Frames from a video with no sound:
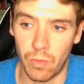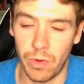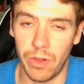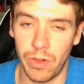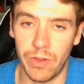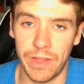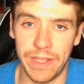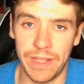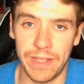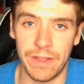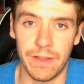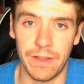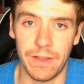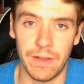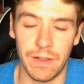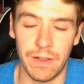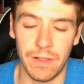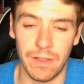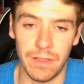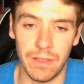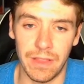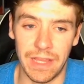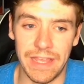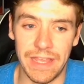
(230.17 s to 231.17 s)
really
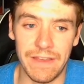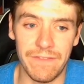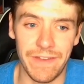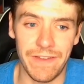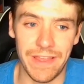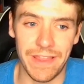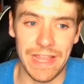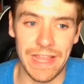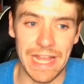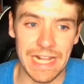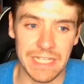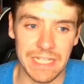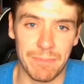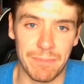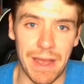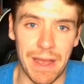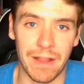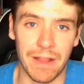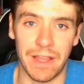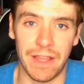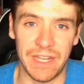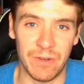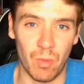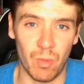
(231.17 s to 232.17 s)
live in that
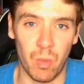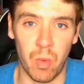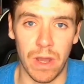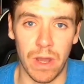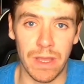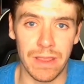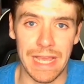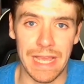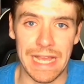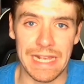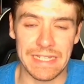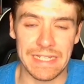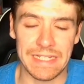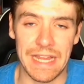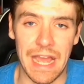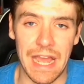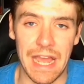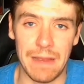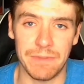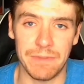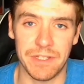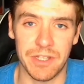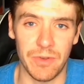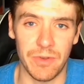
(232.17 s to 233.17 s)
spotlight one last
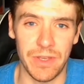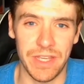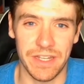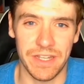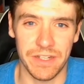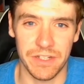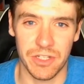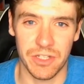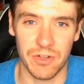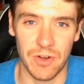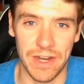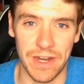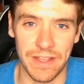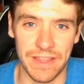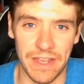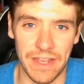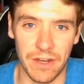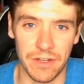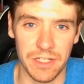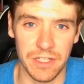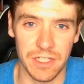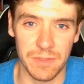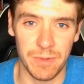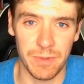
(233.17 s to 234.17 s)
time so he can strike
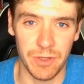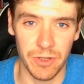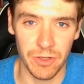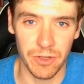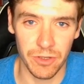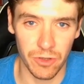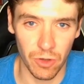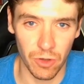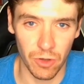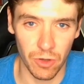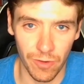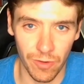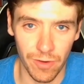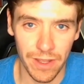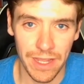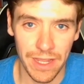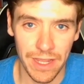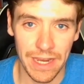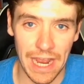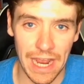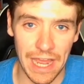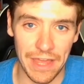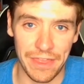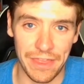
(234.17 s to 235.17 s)
that undisputed gold.
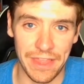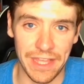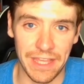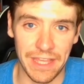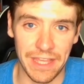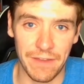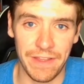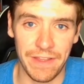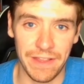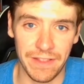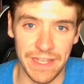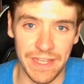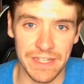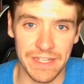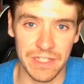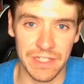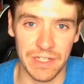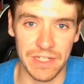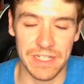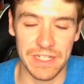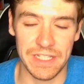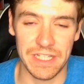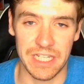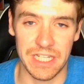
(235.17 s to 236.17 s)
I think if he leans
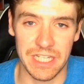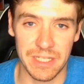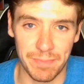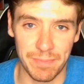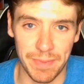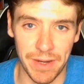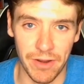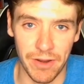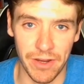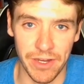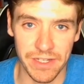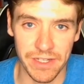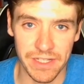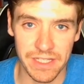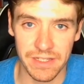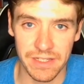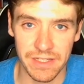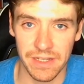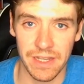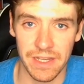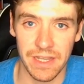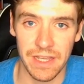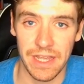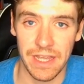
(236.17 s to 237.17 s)
on his
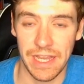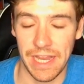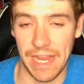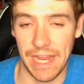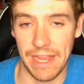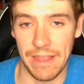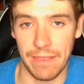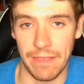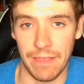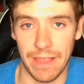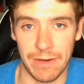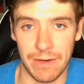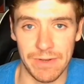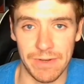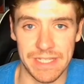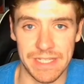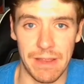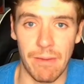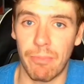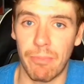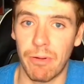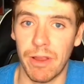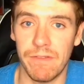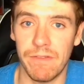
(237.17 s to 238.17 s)
experience and, like we
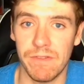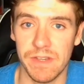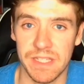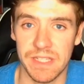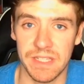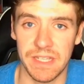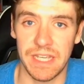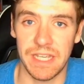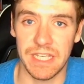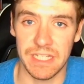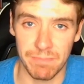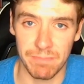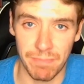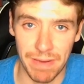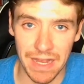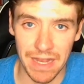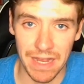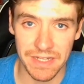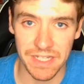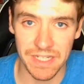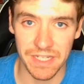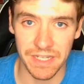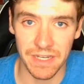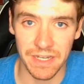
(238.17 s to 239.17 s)
said previously, his
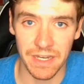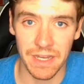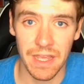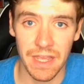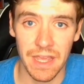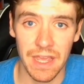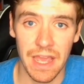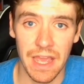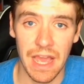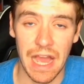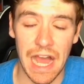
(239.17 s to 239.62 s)
boxing,